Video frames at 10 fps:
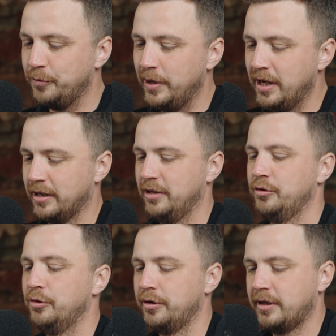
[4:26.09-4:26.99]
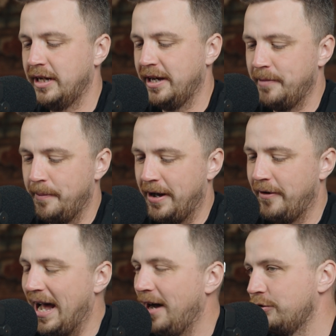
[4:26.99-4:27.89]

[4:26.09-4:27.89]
we are going to talk about how